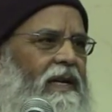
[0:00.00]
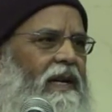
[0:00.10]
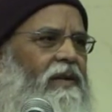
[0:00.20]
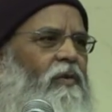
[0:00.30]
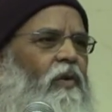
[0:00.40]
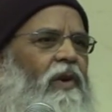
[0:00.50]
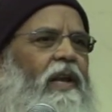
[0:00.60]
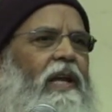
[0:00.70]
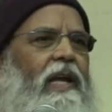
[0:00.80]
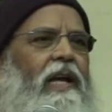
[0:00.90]
It is
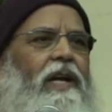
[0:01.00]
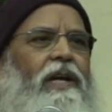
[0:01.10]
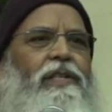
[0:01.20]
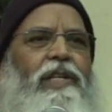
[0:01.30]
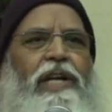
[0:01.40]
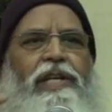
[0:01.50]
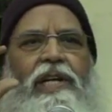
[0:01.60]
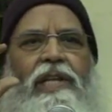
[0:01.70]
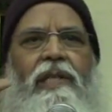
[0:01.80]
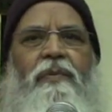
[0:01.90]
only
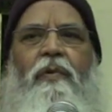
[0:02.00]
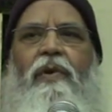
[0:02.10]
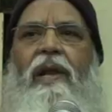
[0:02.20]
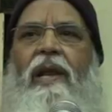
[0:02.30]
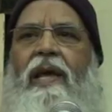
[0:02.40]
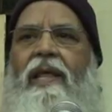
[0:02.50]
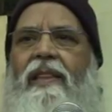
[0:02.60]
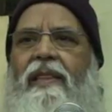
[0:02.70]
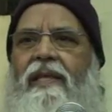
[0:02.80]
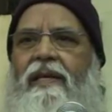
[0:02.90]
changing the focal
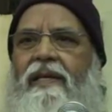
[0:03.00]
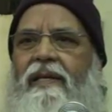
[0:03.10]
length.